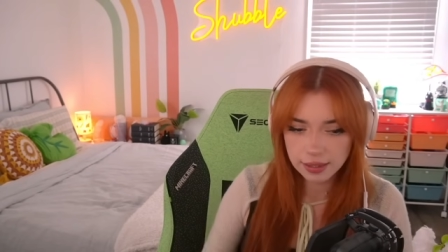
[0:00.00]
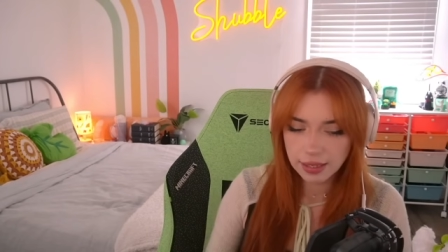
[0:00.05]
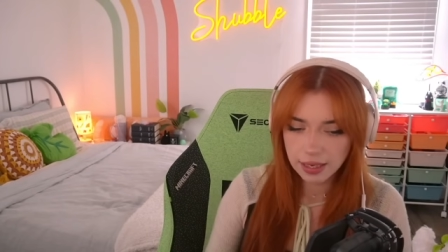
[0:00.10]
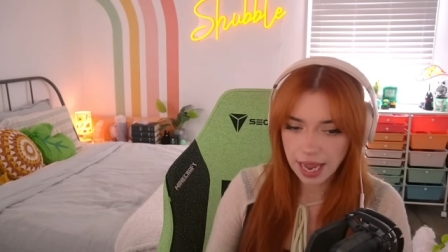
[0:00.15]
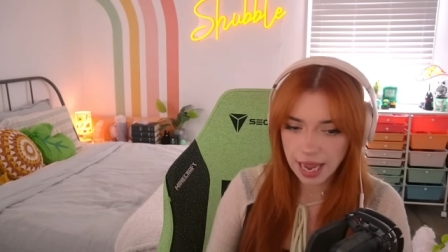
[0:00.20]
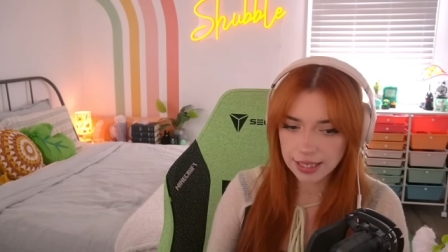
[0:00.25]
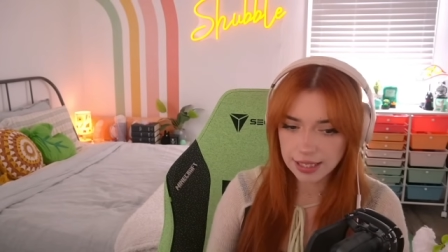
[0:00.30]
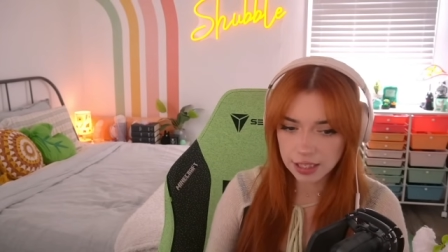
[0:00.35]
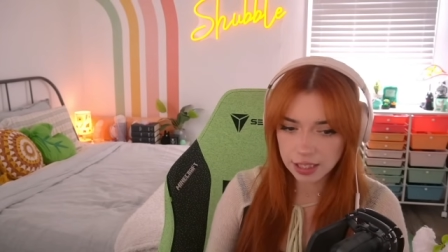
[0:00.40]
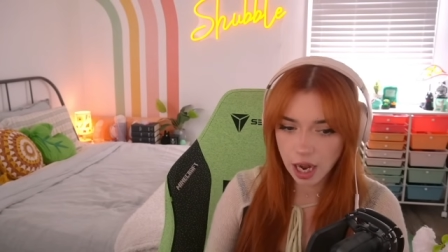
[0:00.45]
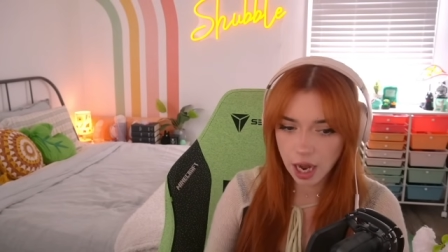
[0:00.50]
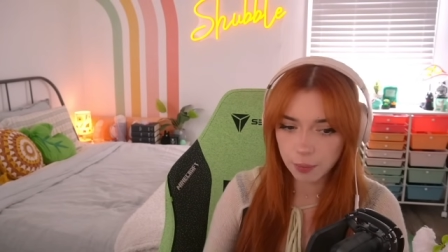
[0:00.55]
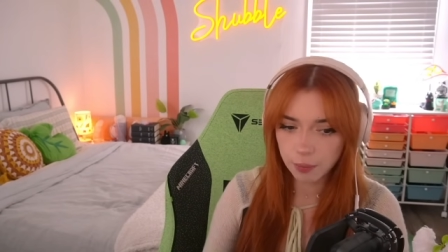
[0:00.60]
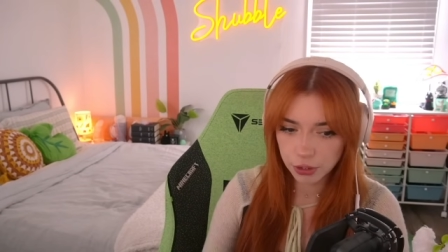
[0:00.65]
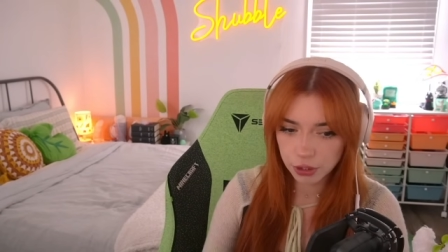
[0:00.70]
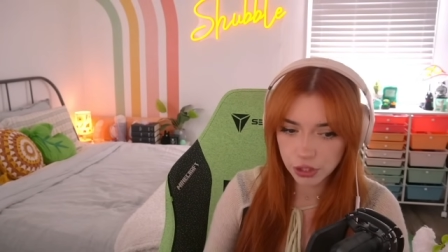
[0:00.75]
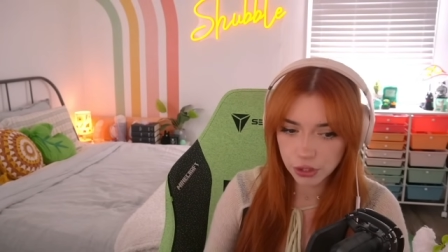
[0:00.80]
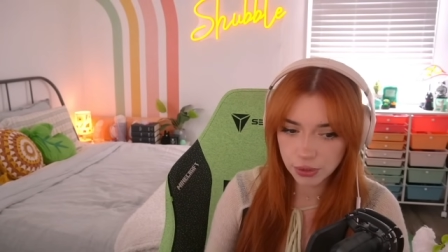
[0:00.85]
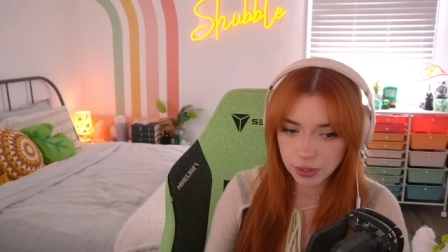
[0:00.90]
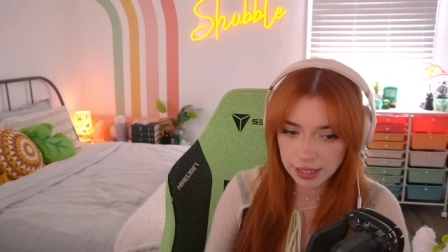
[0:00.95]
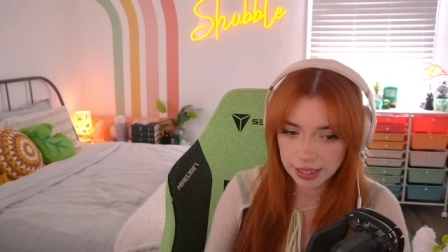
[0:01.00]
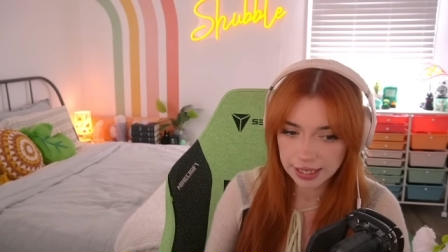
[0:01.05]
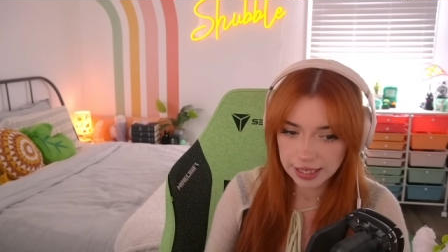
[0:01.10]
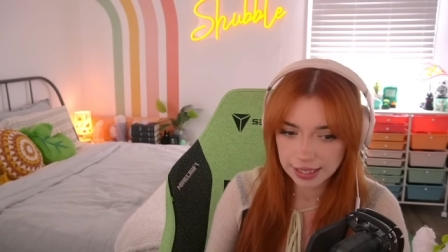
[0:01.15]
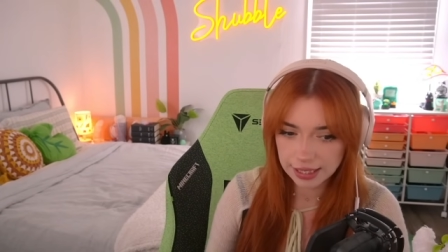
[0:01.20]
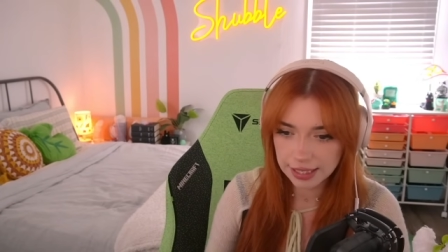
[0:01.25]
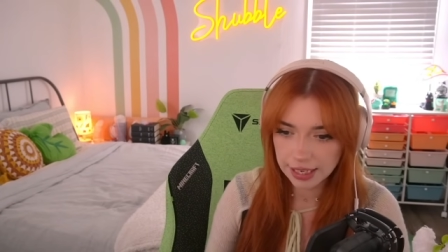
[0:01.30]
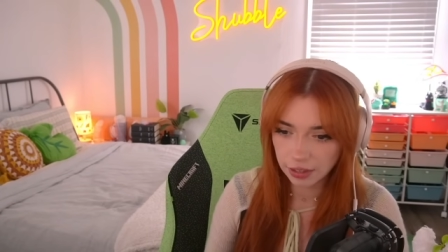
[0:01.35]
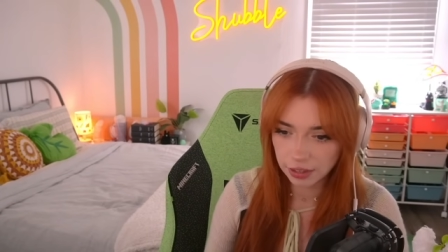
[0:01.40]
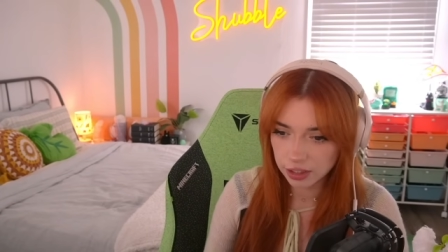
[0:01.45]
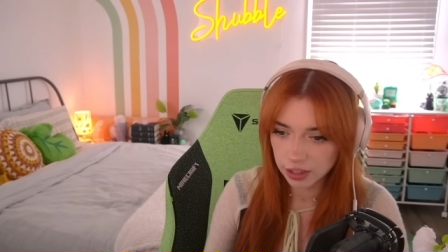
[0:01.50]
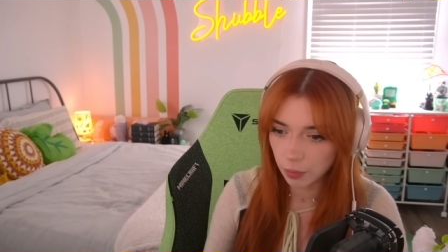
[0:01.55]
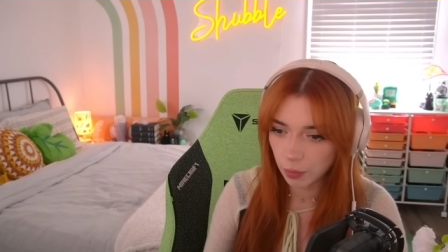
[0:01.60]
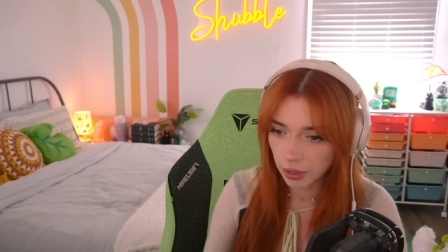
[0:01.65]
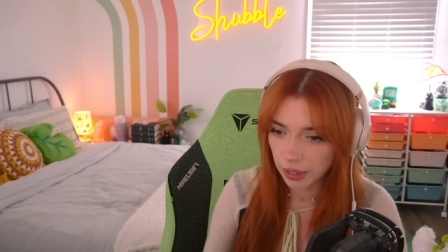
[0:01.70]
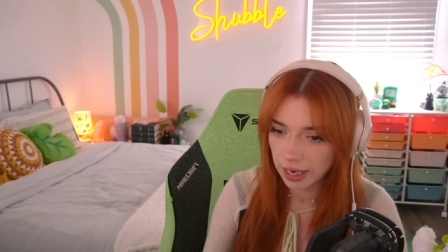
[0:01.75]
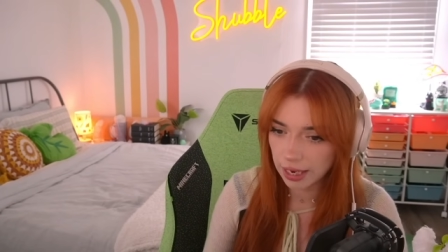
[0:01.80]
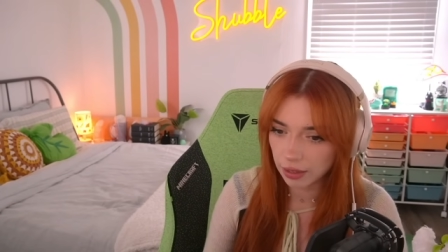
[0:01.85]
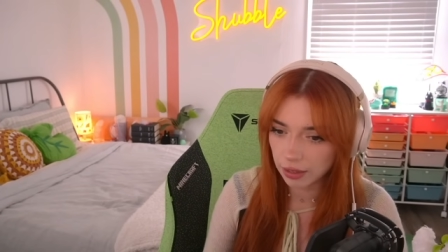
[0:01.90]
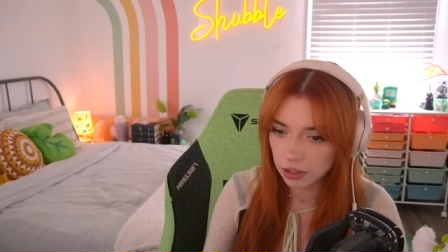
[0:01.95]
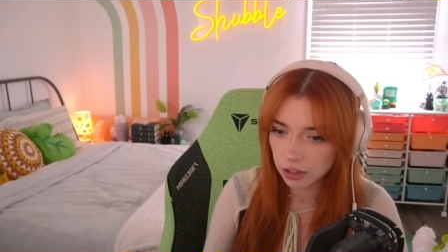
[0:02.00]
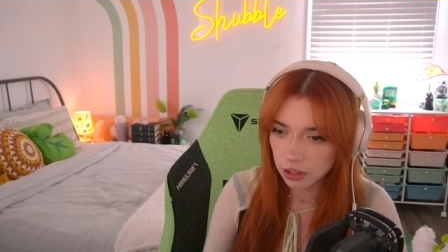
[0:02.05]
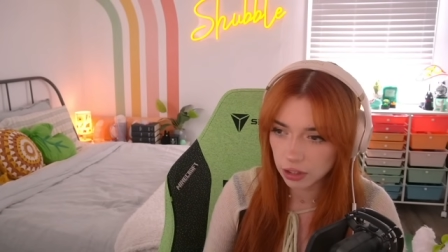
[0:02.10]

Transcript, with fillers: as an opportunity to tell someone else,